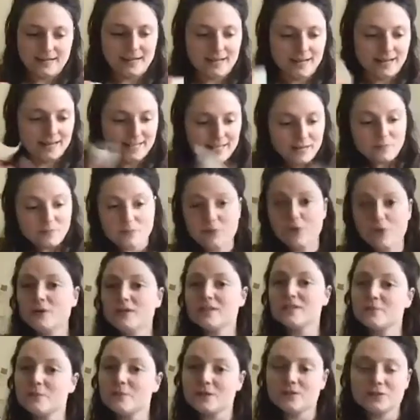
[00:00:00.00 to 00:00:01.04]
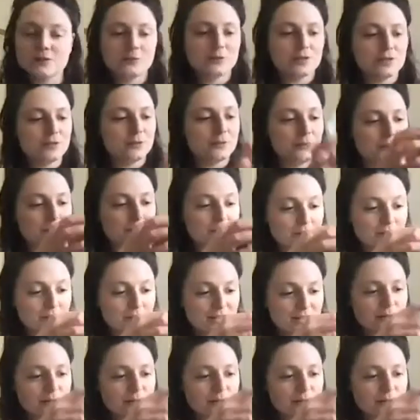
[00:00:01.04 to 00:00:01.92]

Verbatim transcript: And I promise once we're done with this,